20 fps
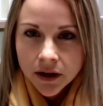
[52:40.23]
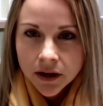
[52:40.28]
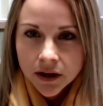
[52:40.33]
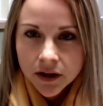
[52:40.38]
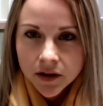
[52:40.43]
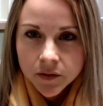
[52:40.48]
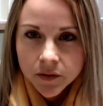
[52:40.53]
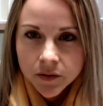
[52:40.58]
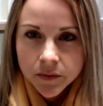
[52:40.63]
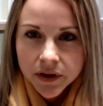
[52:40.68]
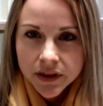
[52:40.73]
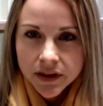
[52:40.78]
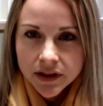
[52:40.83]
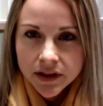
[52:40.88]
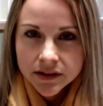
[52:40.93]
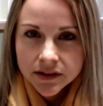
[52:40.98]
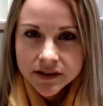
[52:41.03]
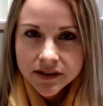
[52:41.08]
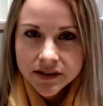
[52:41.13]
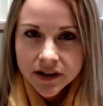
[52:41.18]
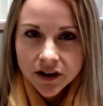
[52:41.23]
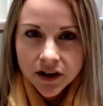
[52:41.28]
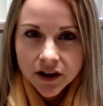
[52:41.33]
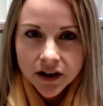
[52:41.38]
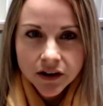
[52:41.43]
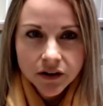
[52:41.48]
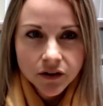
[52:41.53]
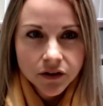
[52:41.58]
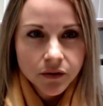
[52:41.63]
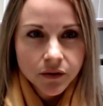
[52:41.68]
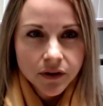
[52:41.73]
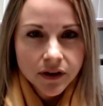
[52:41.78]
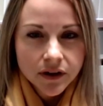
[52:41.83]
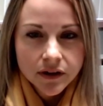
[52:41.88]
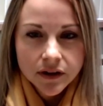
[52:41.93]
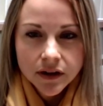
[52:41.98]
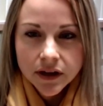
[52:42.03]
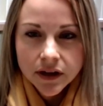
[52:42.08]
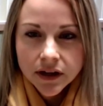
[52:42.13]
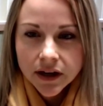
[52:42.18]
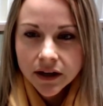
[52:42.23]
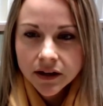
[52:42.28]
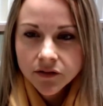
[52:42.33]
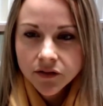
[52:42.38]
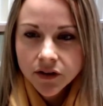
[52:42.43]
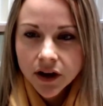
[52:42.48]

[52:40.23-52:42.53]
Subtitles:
And then Sarah, I know you kind